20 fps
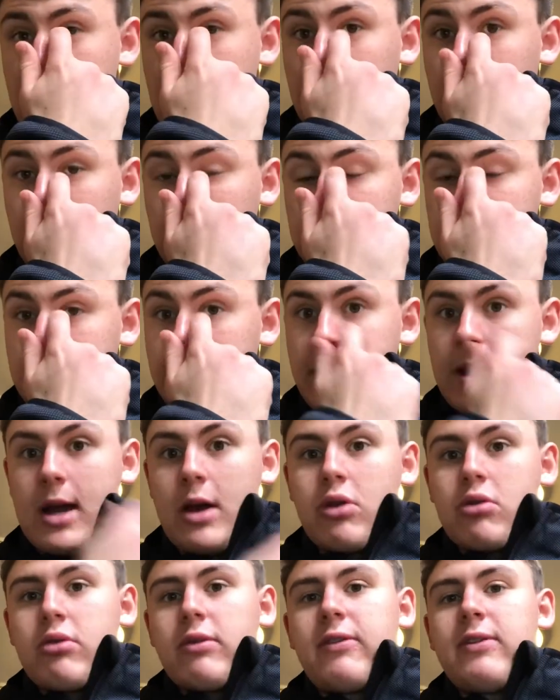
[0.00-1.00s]

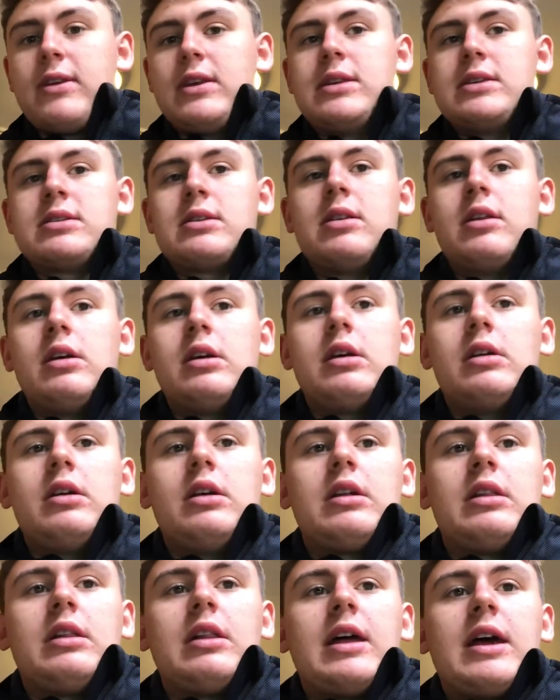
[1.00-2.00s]
autobiographies
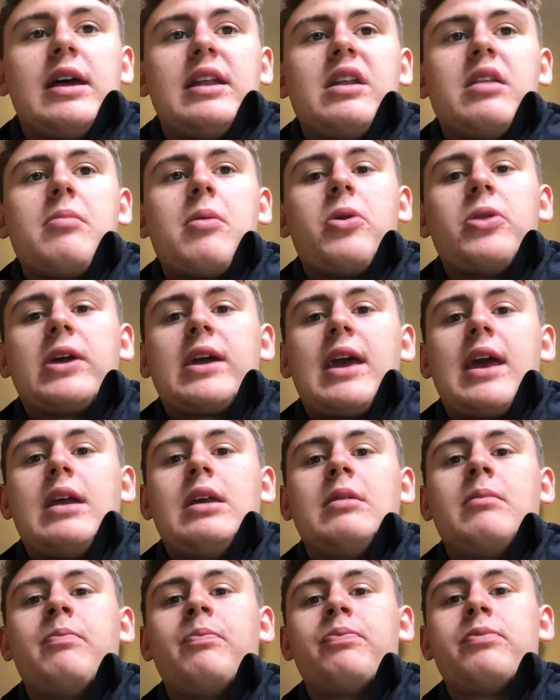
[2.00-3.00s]
and learning about the
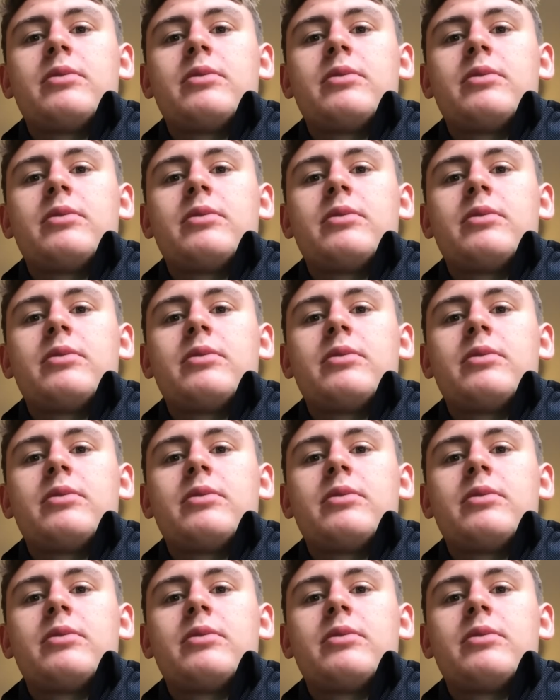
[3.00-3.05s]
game